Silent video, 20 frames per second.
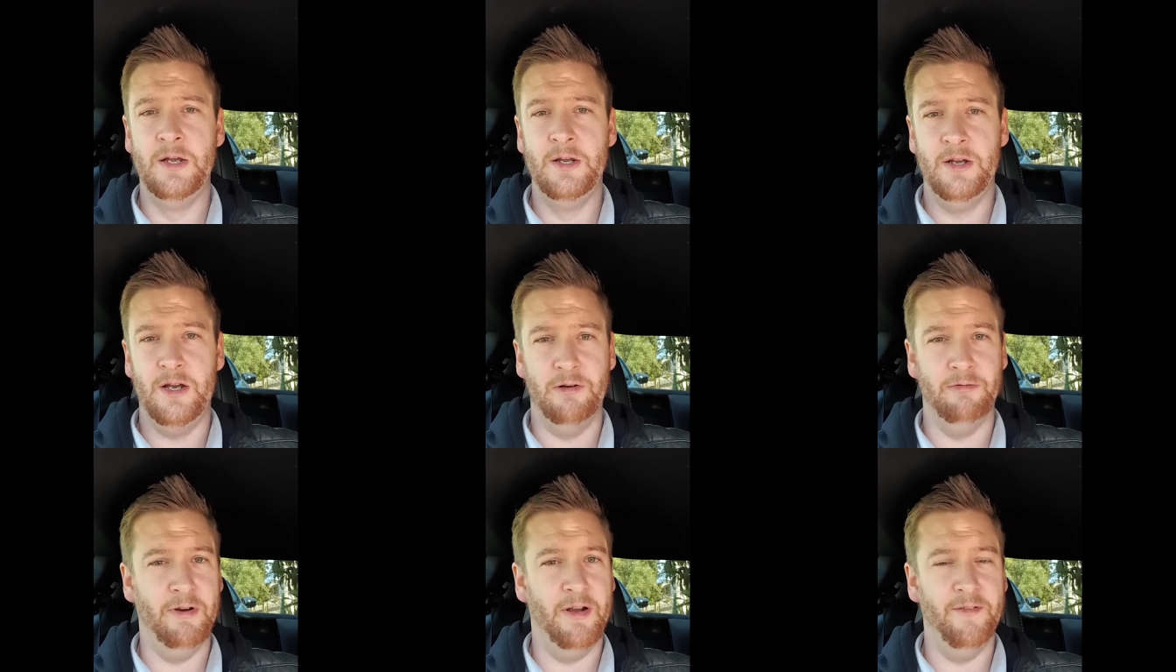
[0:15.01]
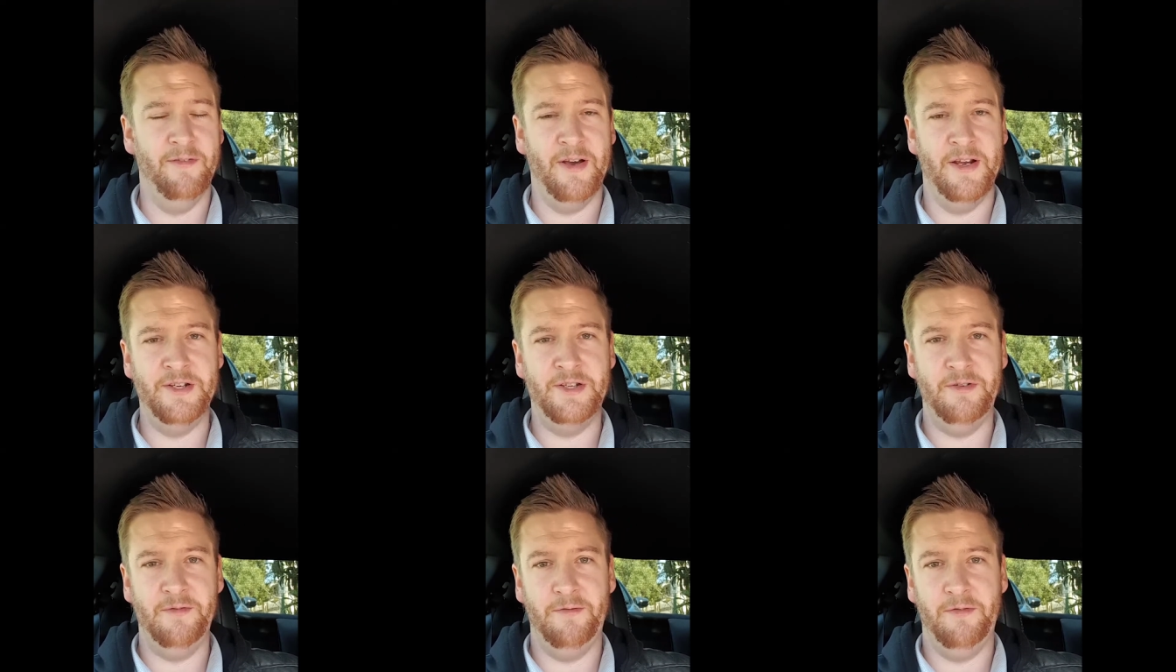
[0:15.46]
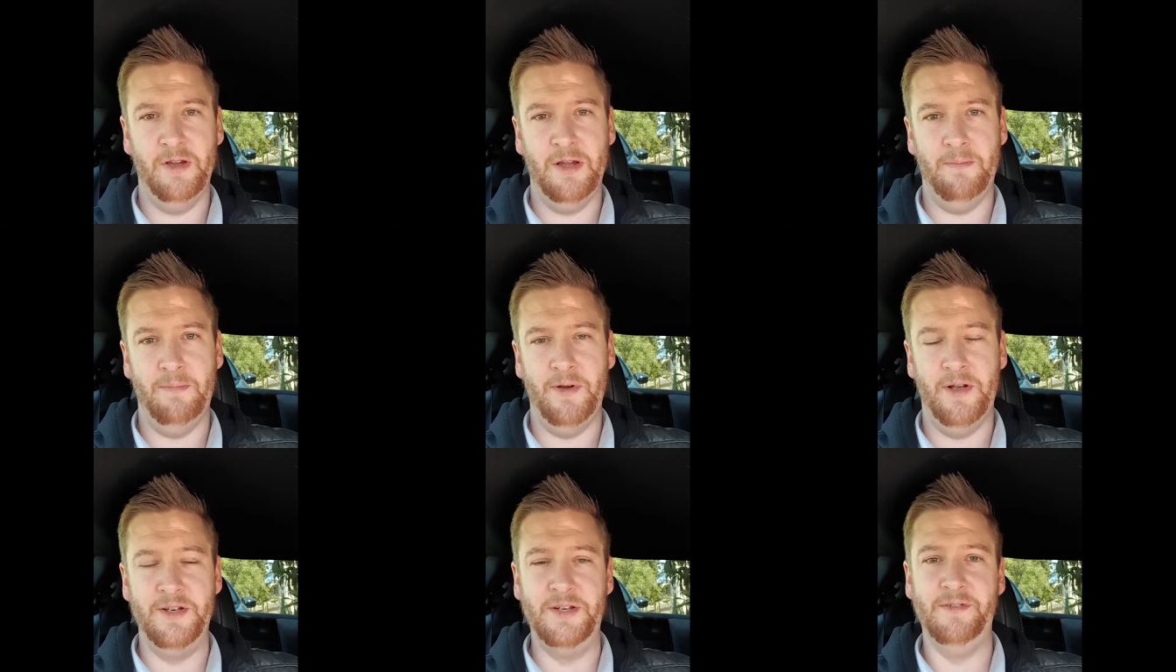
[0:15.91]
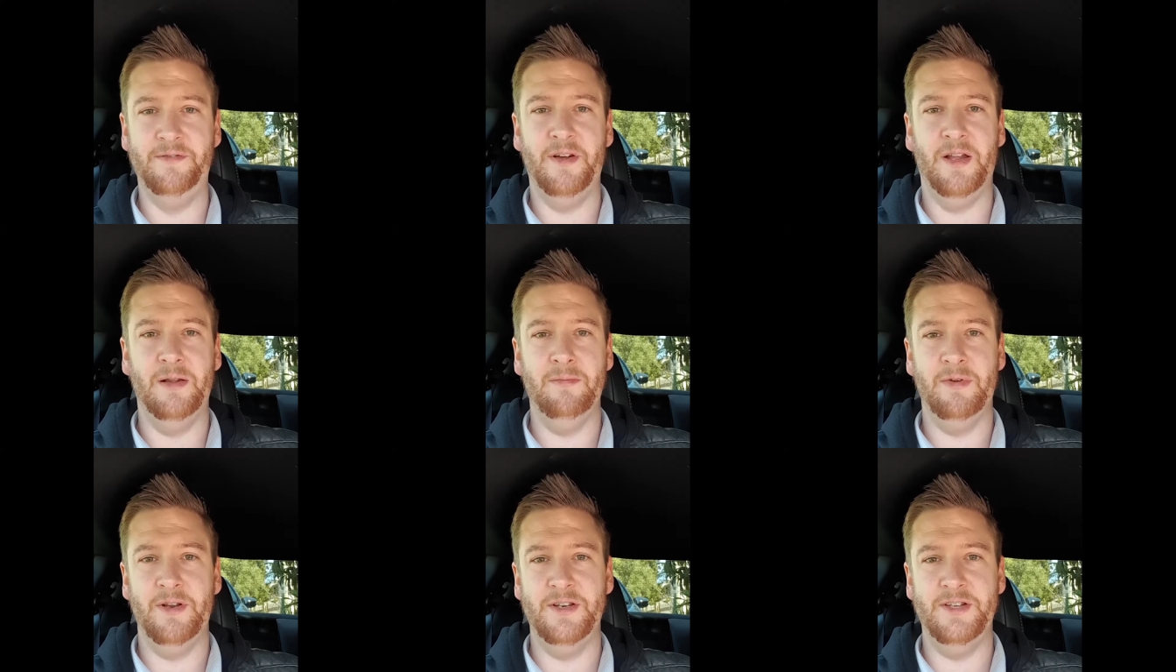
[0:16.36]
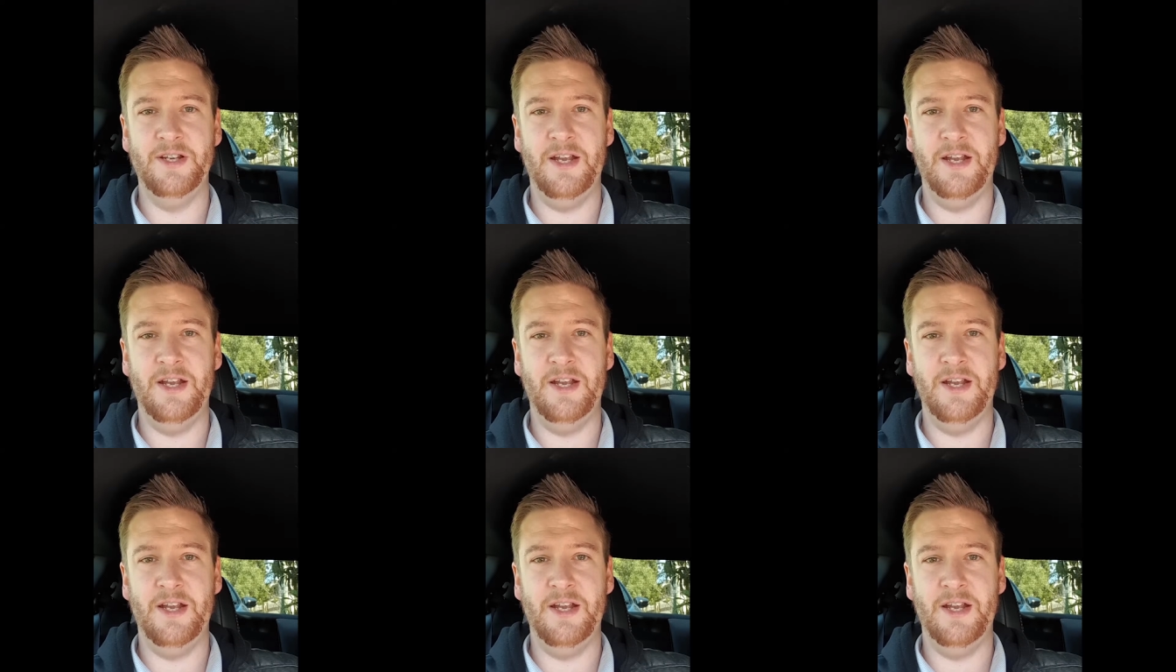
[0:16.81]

a renovation flip, a development,